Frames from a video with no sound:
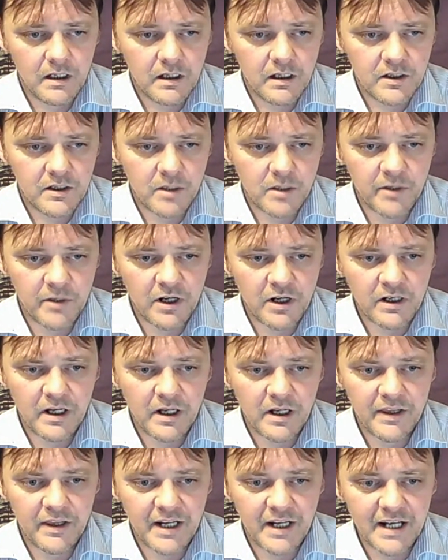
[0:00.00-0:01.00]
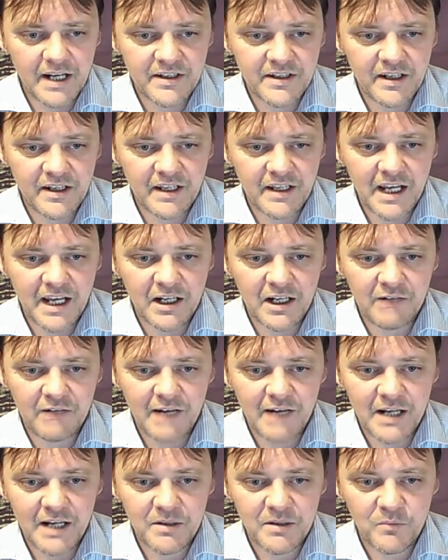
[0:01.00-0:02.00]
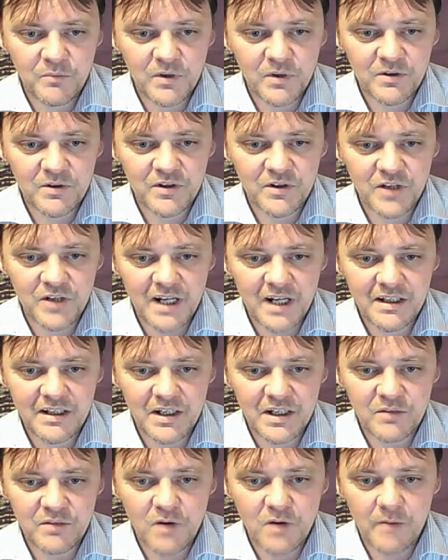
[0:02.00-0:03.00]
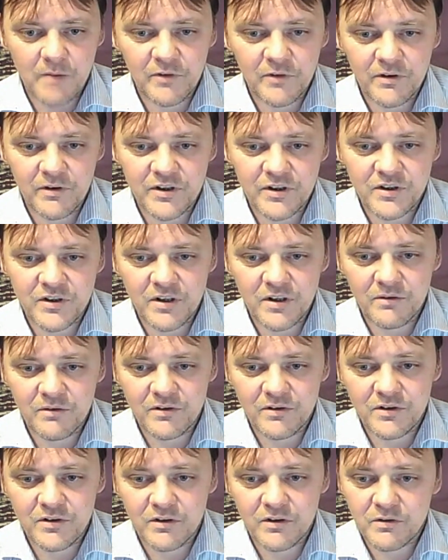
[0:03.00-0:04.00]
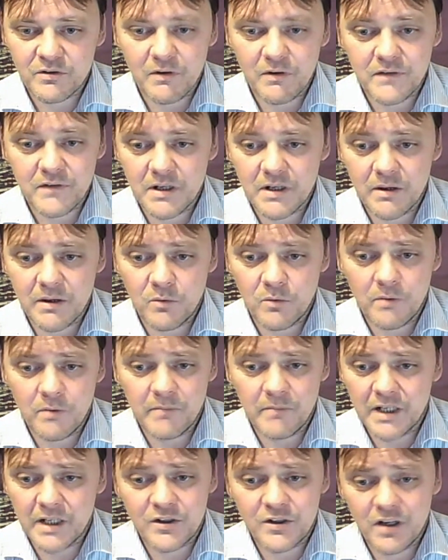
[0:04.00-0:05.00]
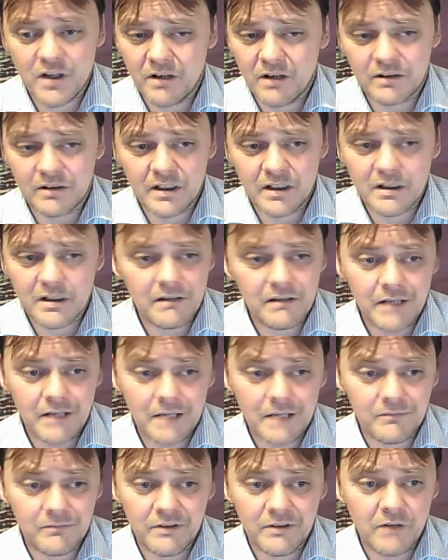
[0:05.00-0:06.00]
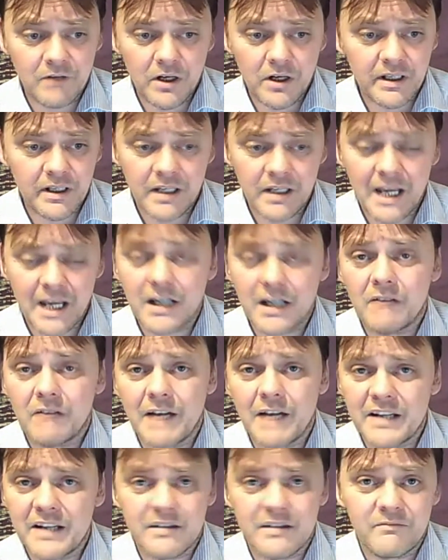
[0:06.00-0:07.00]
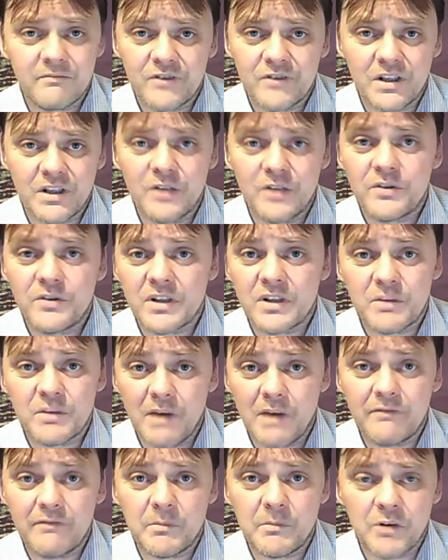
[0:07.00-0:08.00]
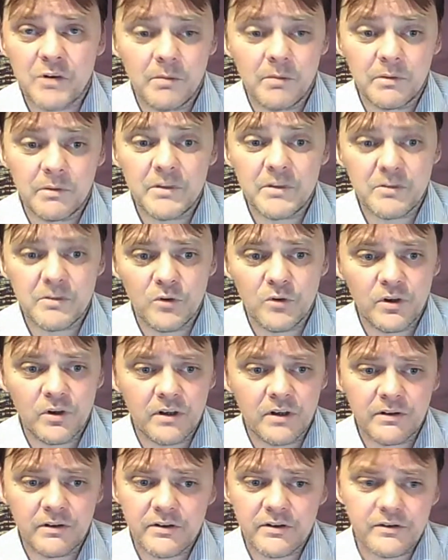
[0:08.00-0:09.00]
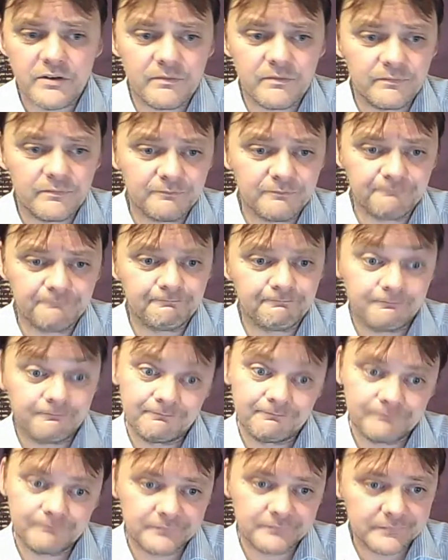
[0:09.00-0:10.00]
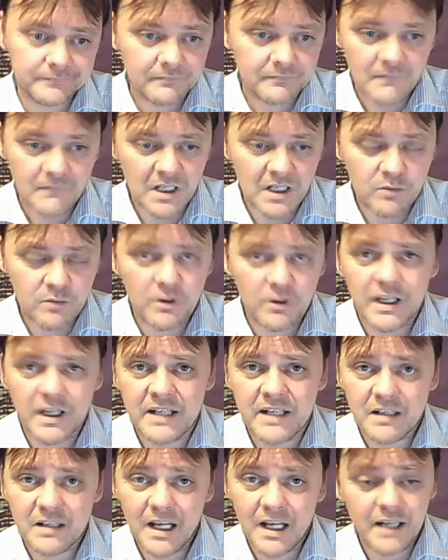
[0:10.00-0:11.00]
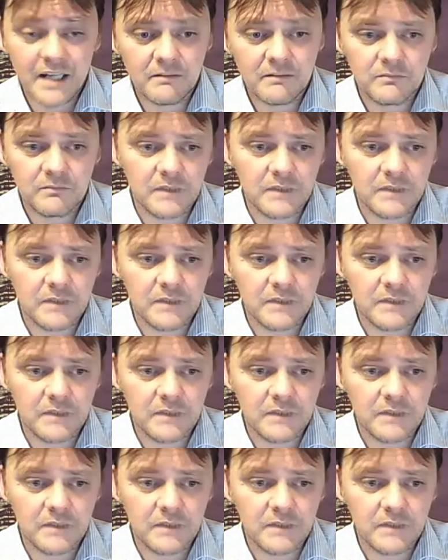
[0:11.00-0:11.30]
Tommy Knocker, the next thing the NRA will suggest is to arm the other students just to offset the one bad child. You're right. The NRA's solution to every problem is more guns. That's what they say.